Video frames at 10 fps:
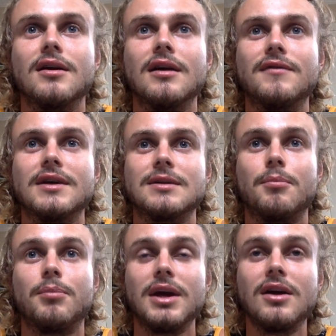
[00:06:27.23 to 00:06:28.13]
if there's a
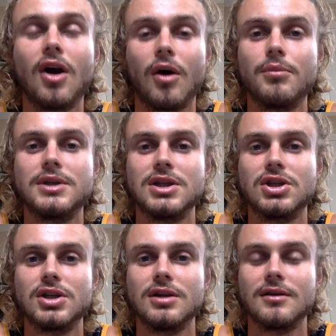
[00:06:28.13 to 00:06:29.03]
big
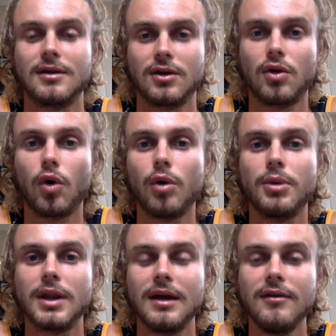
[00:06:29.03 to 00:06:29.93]
competition core
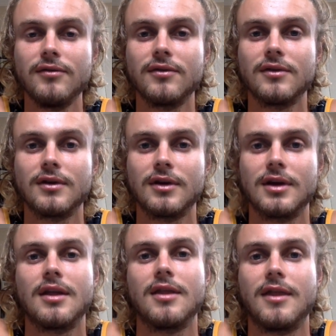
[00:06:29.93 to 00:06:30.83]
belief,
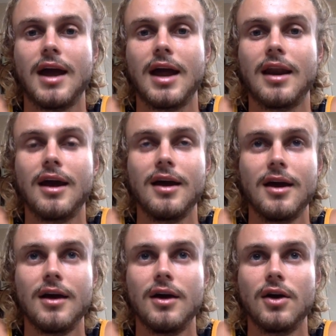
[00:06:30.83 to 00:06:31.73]
then
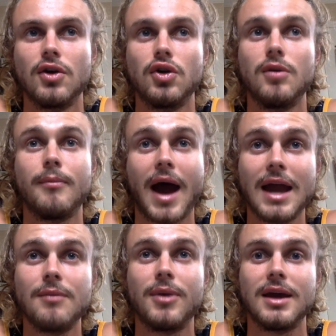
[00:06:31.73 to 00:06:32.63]
you
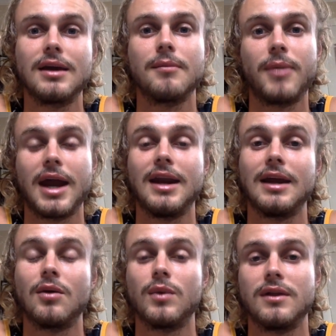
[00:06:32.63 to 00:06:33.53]
may be
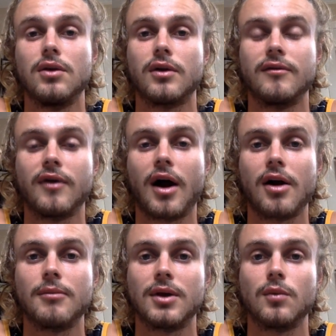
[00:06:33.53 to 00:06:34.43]
competing with your
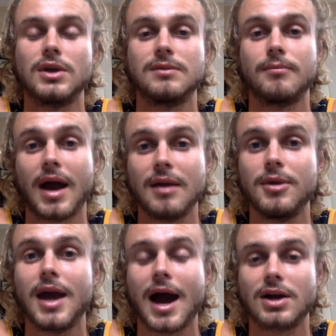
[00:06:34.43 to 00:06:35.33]
environment, which may
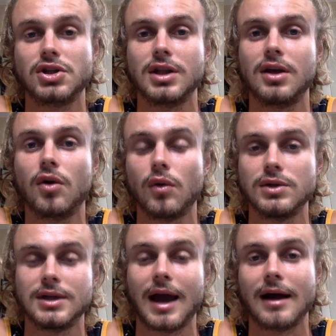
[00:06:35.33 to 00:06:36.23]
be actually
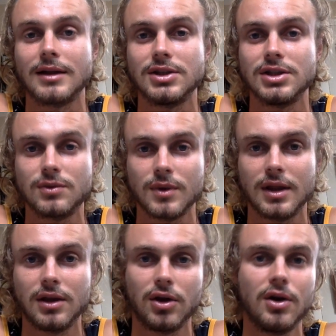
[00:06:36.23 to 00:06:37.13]
causing allergies
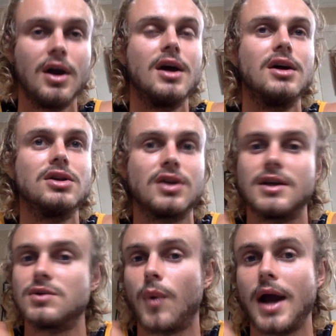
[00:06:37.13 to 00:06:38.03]
within you. So
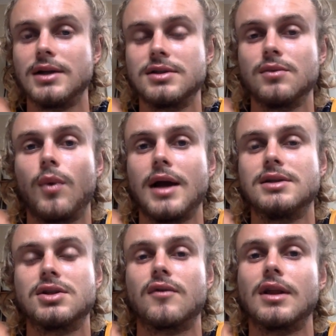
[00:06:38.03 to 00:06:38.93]
there's ways
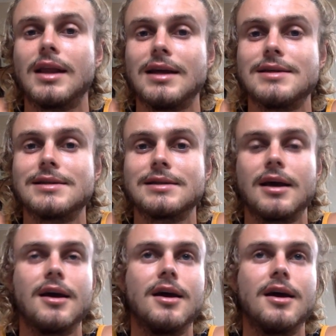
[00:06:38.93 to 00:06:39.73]
to release